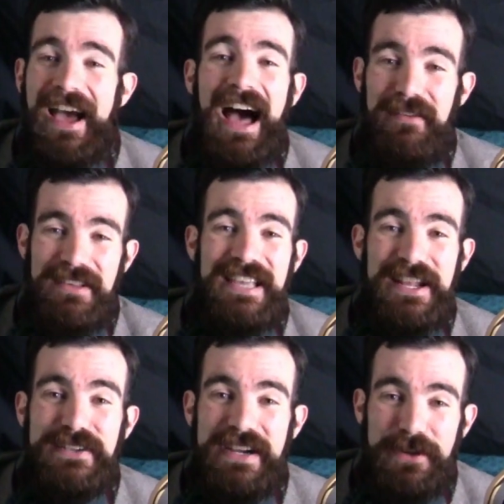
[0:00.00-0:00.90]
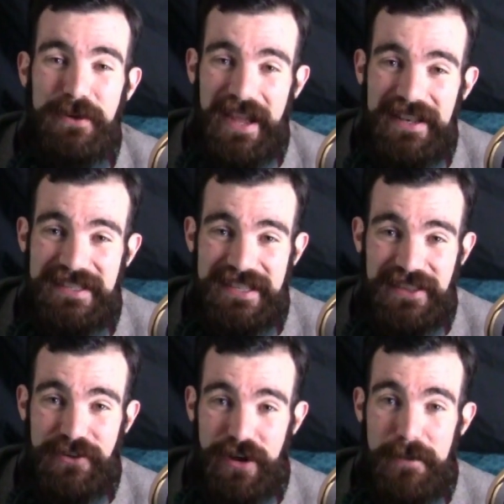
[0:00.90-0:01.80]
I'm exaggerating why I dislike
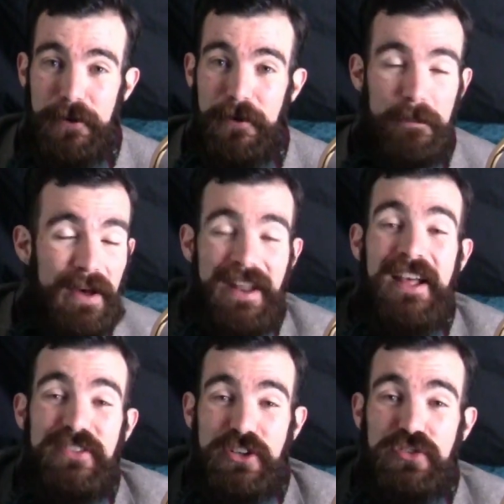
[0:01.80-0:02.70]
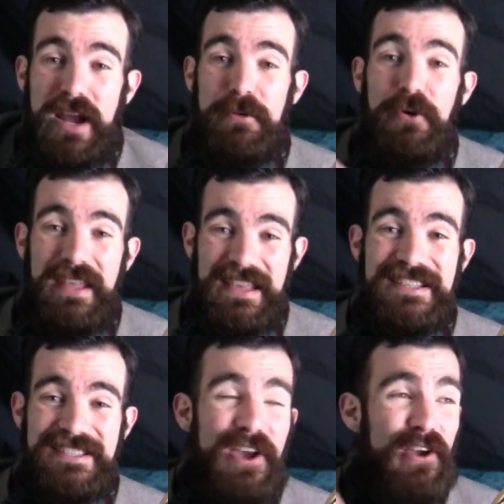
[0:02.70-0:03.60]
the Tribolt, but the Tribolt
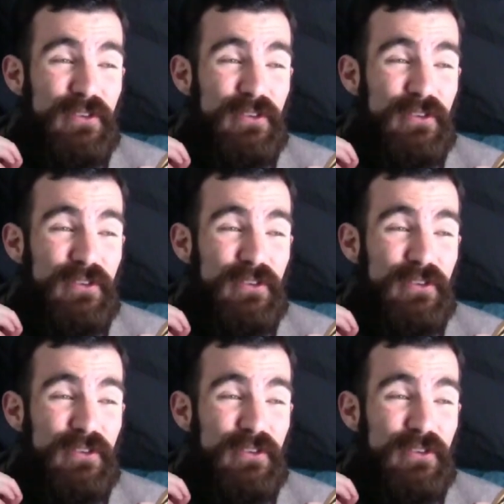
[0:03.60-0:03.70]
is